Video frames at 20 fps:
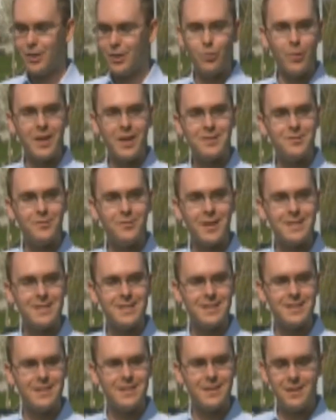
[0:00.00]
Hit a raised
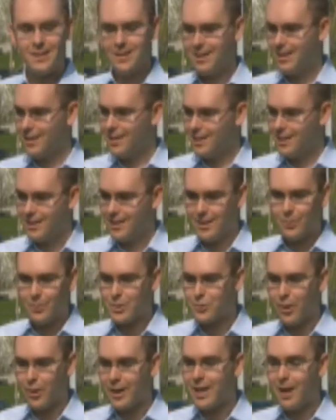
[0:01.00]
fist,
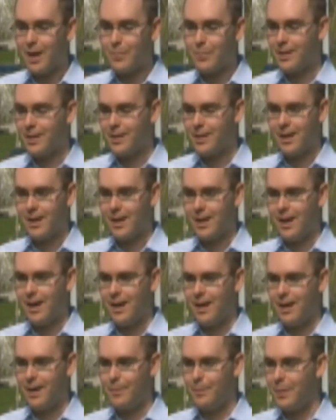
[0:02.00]
was running at me.
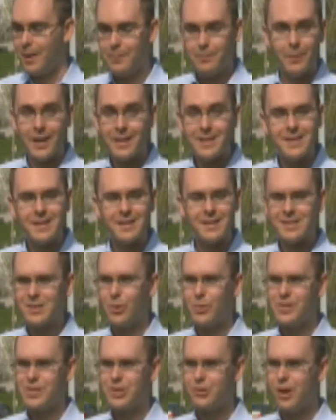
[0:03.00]
My instinct
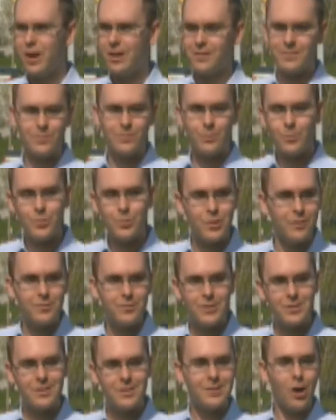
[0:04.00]
is always to try to sort
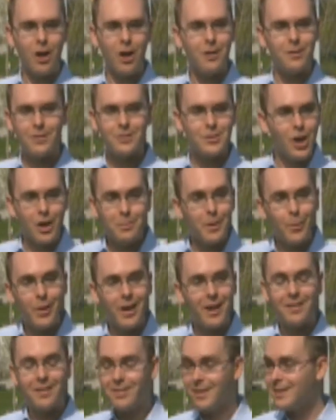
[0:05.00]
of talk my
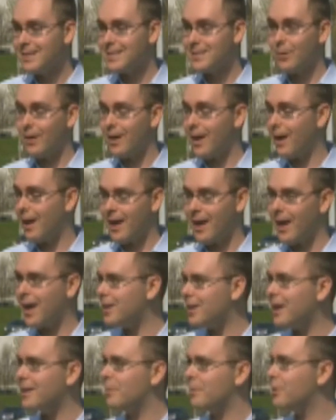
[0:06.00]
way out of things, so
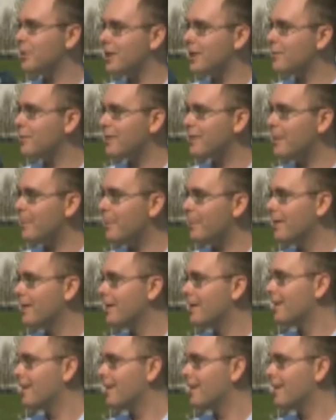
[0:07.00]
I kept pleading with him.